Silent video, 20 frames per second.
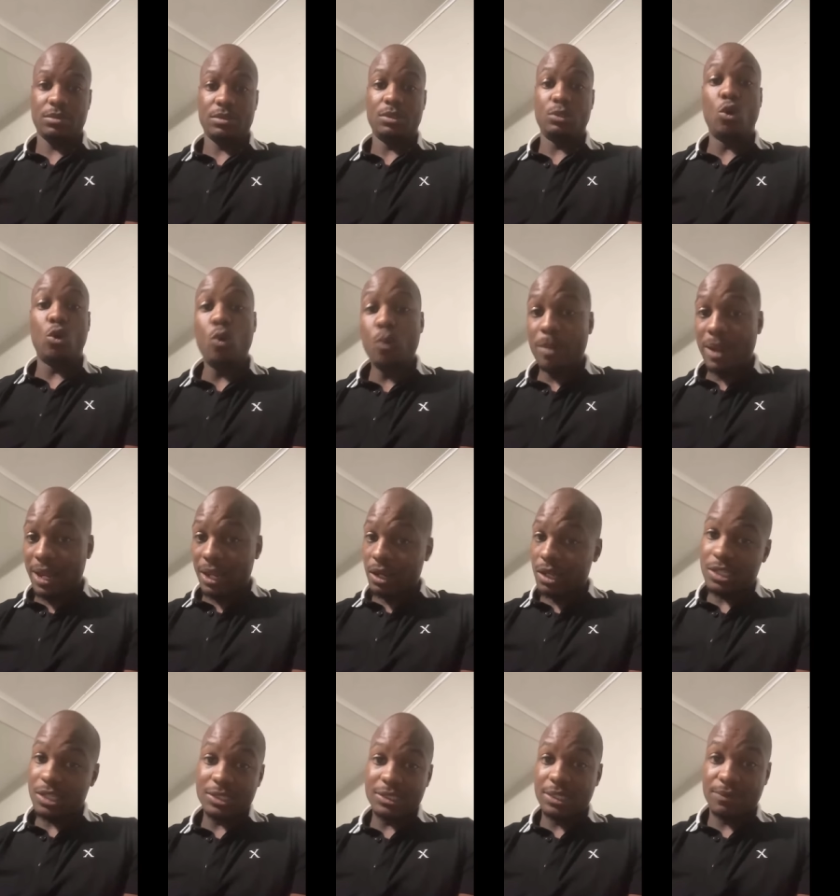Nobody
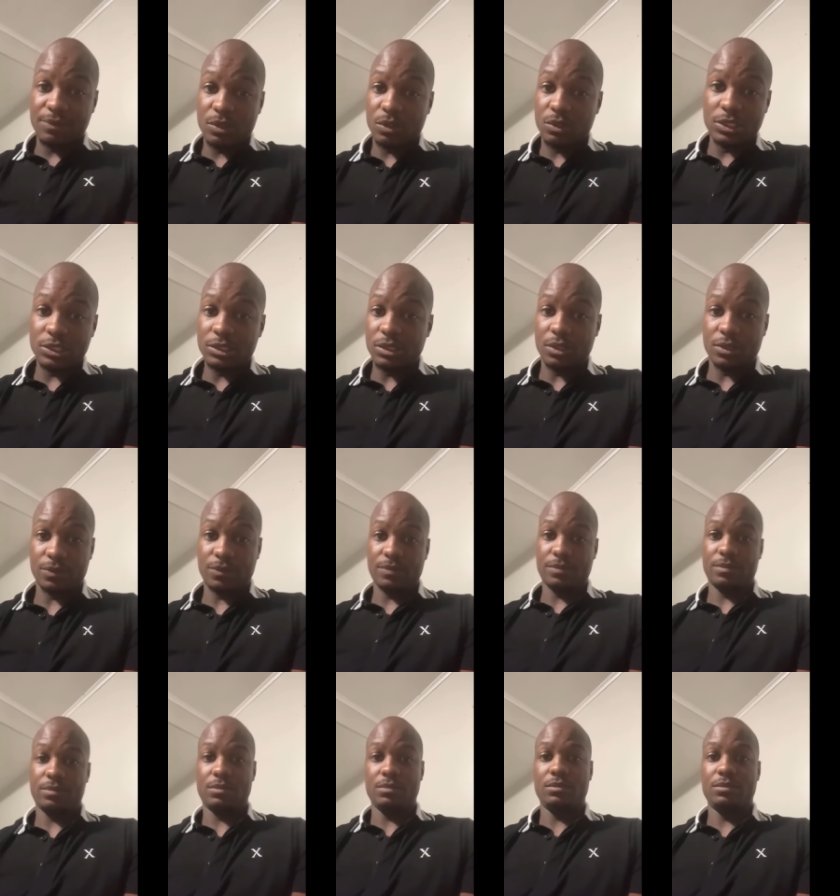is living on this earth.
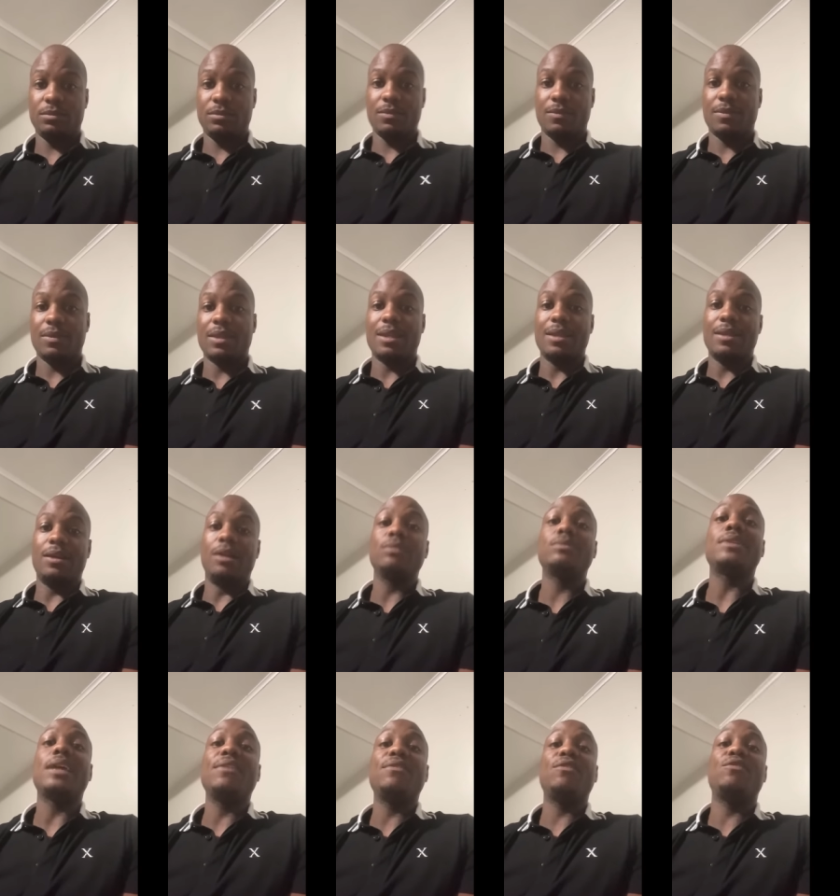I'm
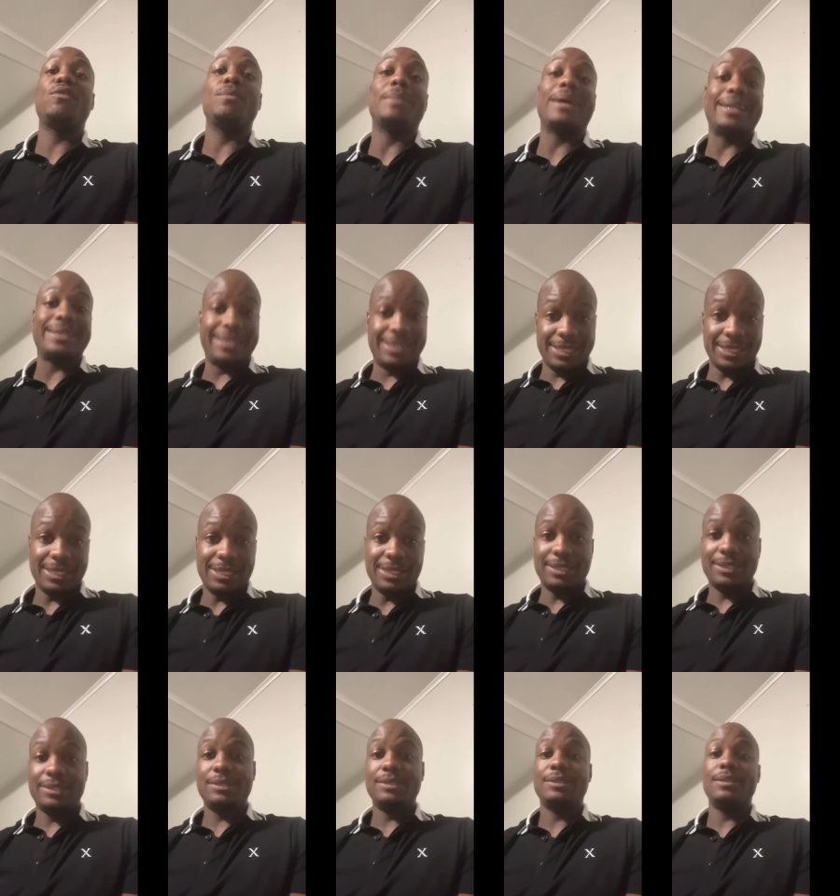thankful for my
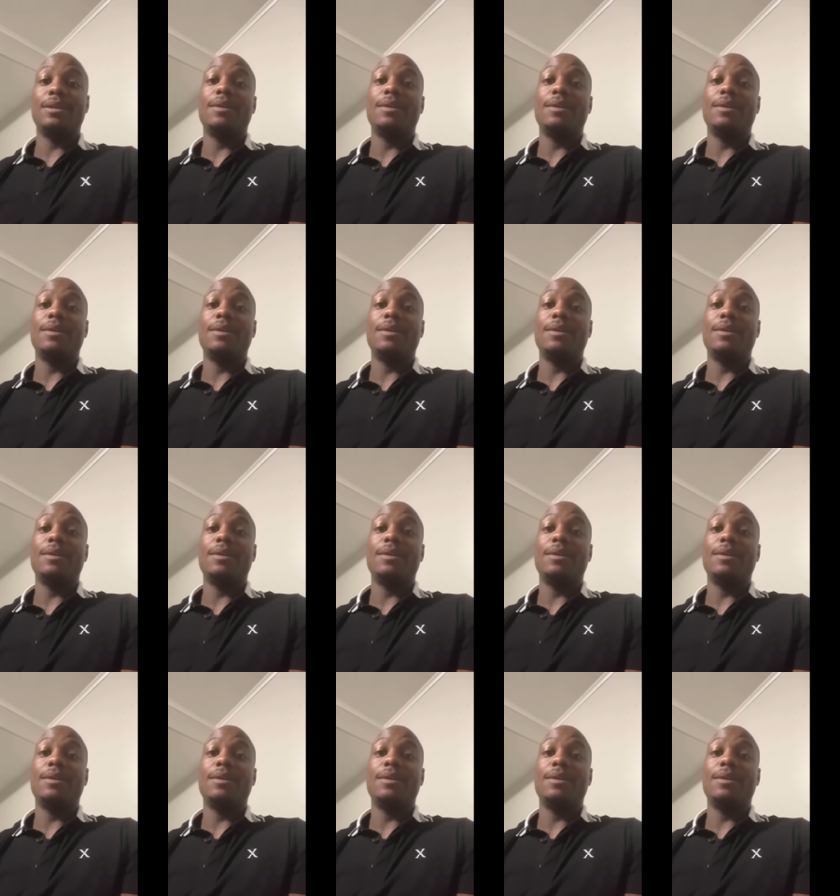kids,